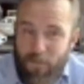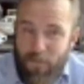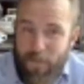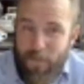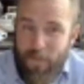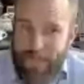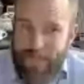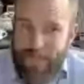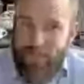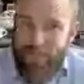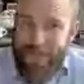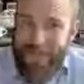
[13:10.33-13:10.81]

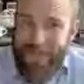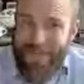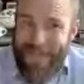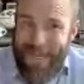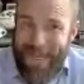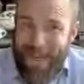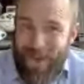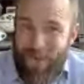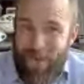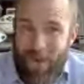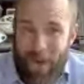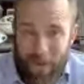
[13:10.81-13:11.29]
privacy
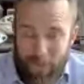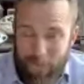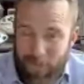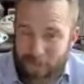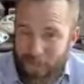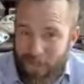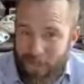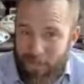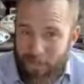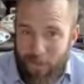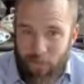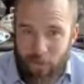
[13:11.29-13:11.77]
perspective, right
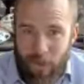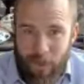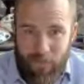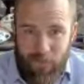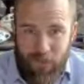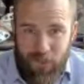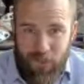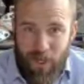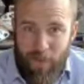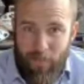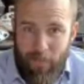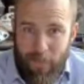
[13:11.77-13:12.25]
now, I'm
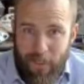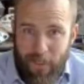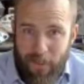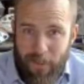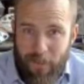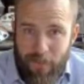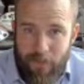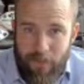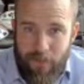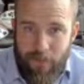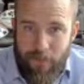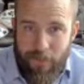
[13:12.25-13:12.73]
thinking about where
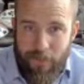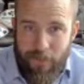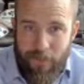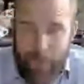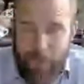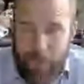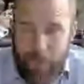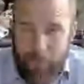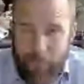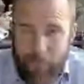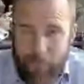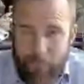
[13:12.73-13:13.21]
I'm
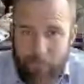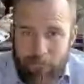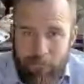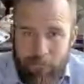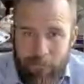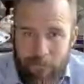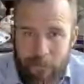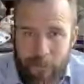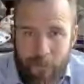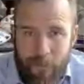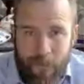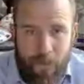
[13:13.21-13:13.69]
shopping.
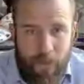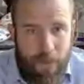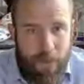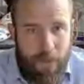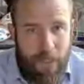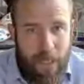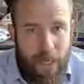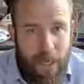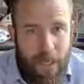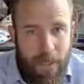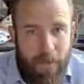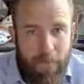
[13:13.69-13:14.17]

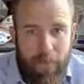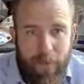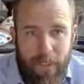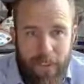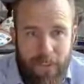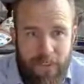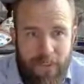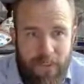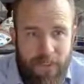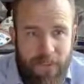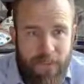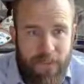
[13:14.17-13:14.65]
There are a
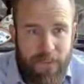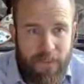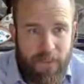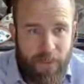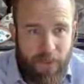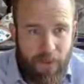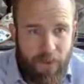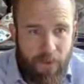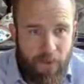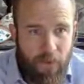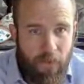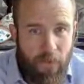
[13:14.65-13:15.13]
lot of
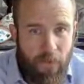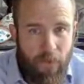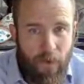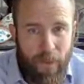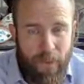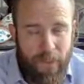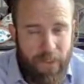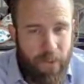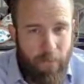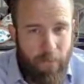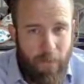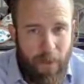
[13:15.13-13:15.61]
places to
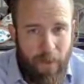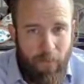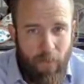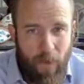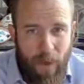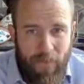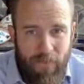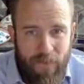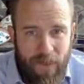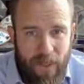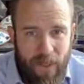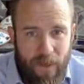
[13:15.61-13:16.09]
go.
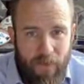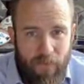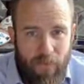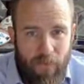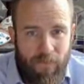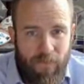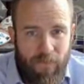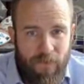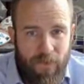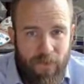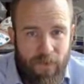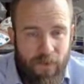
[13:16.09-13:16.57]
My
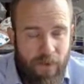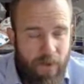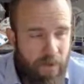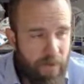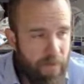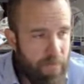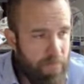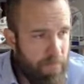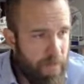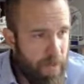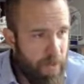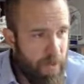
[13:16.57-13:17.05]
wife and I
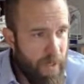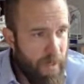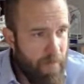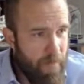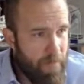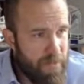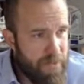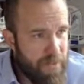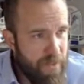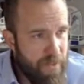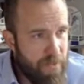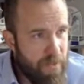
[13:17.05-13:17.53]
were filling
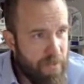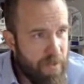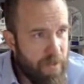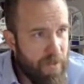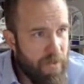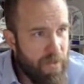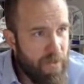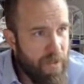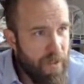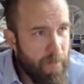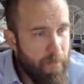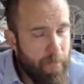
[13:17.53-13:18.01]
our
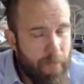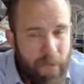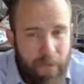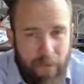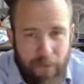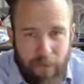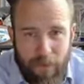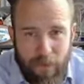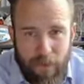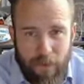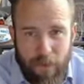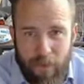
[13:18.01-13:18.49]
Amazon
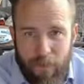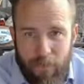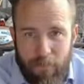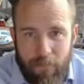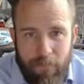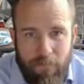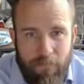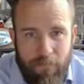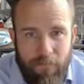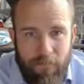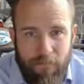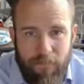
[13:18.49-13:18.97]
cart up
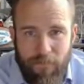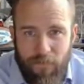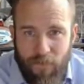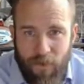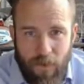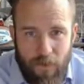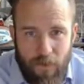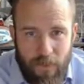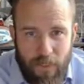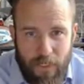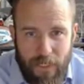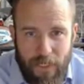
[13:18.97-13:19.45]

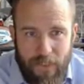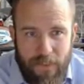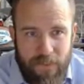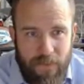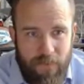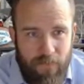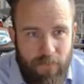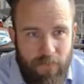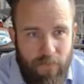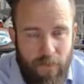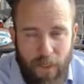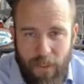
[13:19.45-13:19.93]

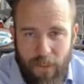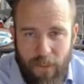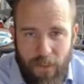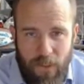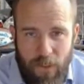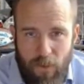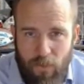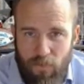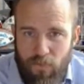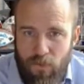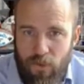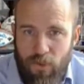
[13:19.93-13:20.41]
for our
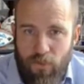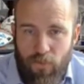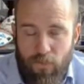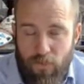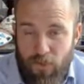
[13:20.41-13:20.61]
kids. And